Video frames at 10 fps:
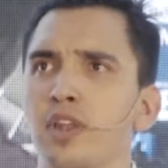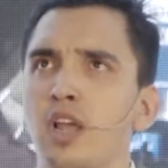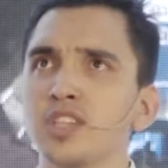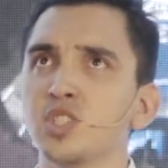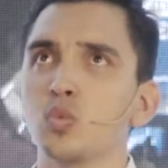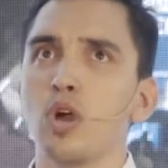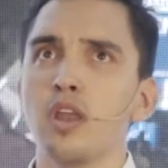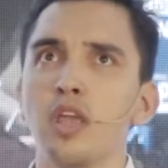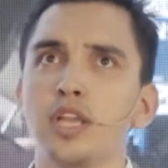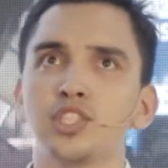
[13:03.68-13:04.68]
the last
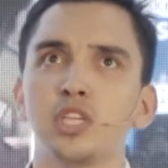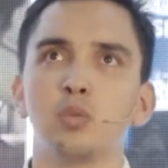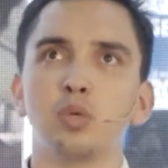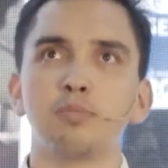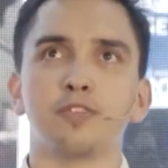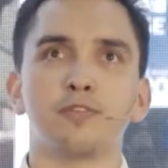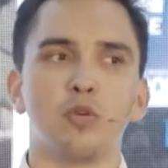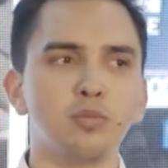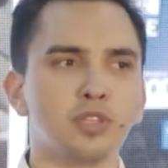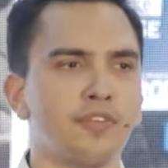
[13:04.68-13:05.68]
one actually we
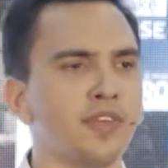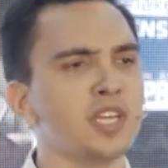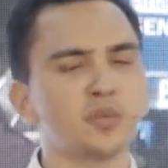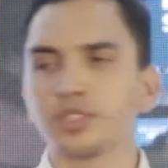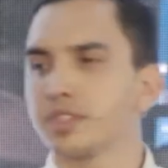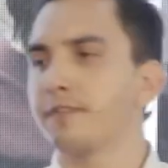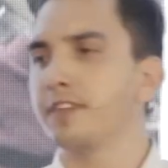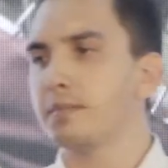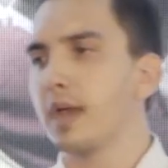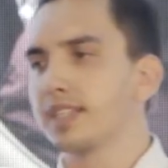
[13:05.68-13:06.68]
performed, I think it was the
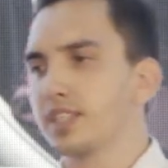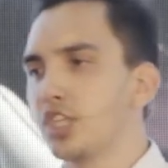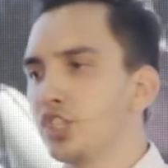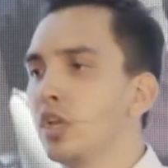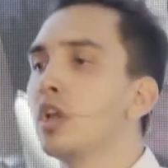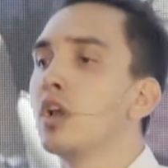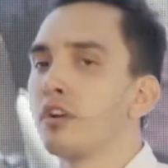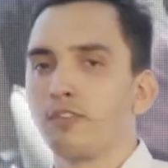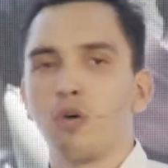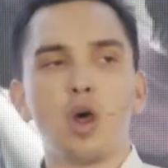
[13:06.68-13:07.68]
feedback session
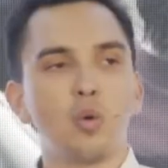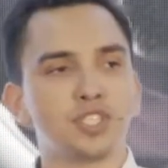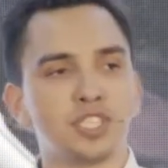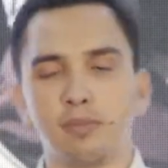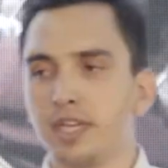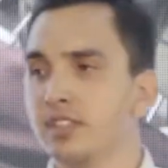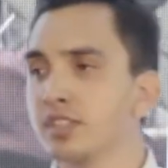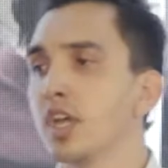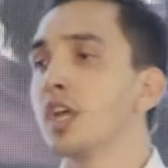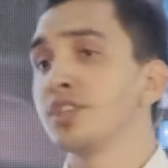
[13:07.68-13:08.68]
for our team
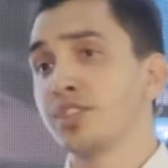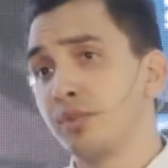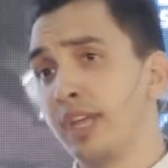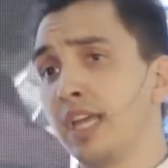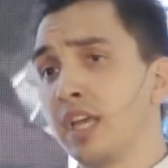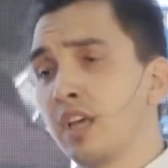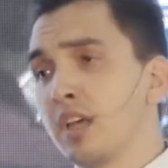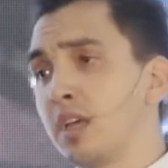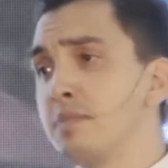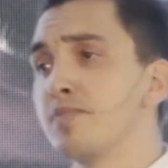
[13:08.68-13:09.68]
leaders, so they
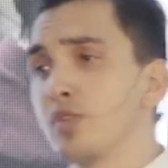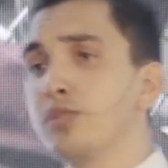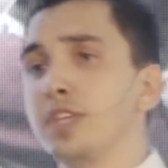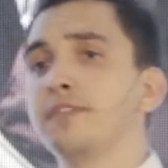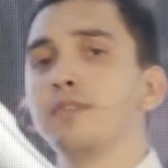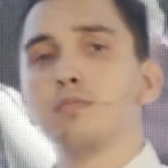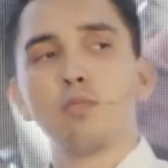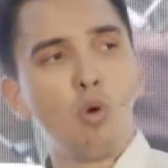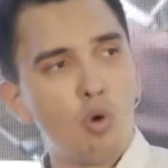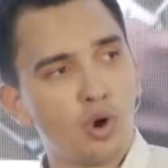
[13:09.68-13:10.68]
improve even
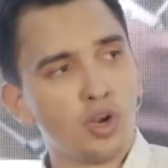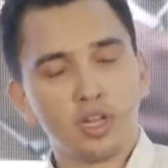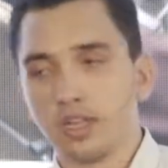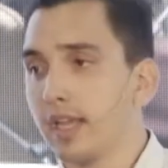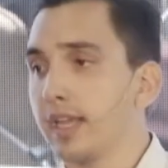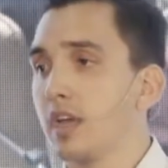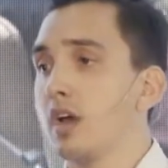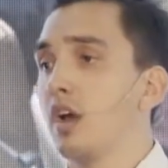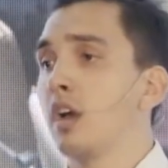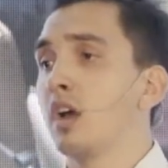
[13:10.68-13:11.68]
more,
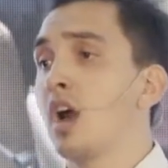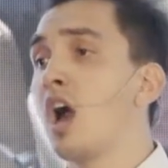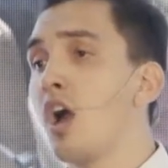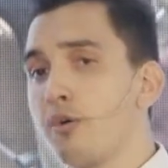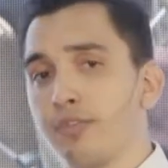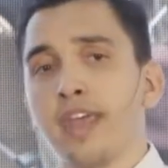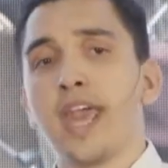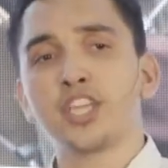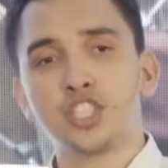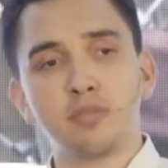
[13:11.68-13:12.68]
how they
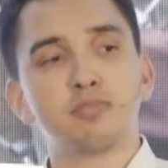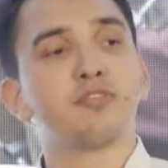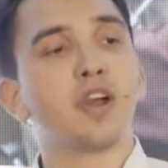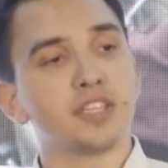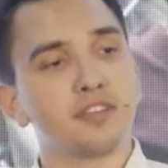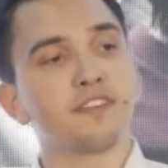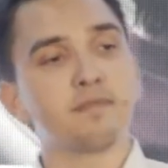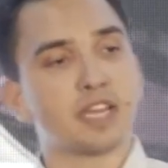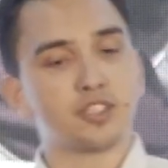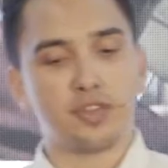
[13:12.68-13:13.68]
actually providing the
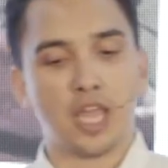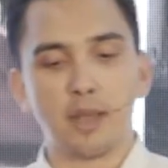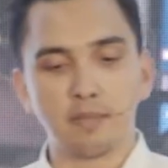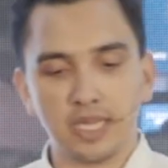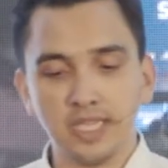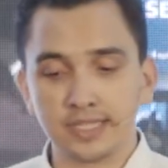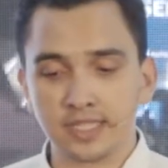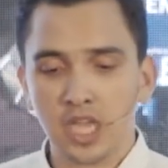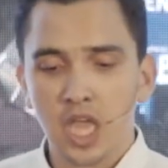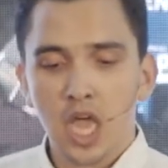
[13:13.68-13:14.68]
feedback to the
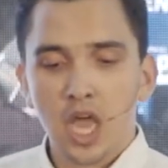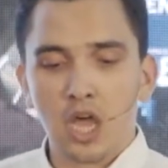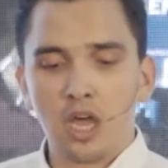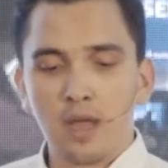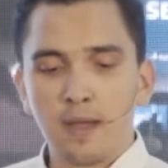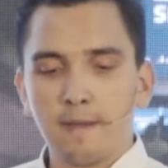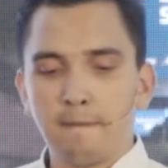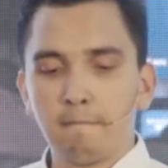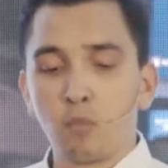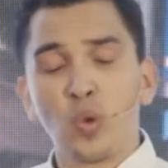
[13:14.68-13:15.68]
employees.
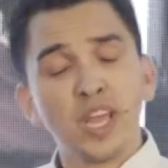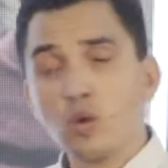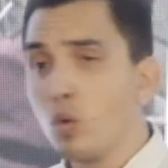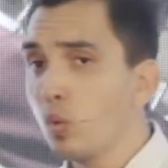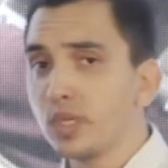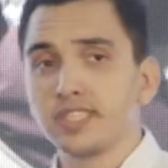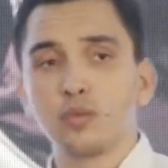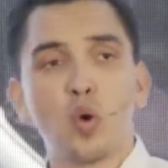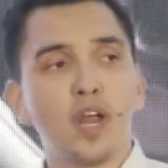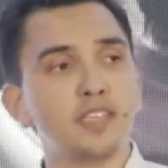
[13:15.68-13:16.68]
We always
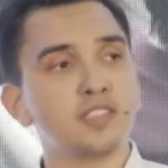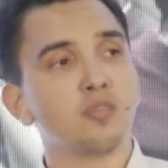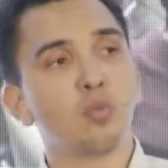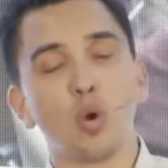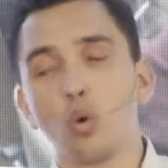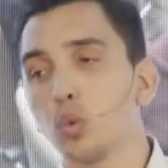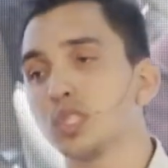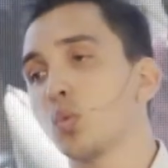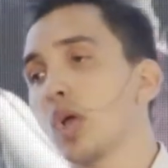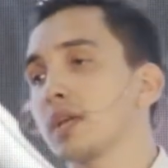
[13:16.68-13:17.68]
invite and we
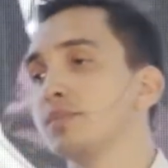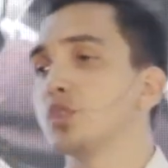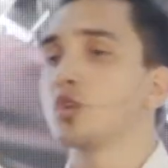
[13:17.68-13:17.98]
always welcome to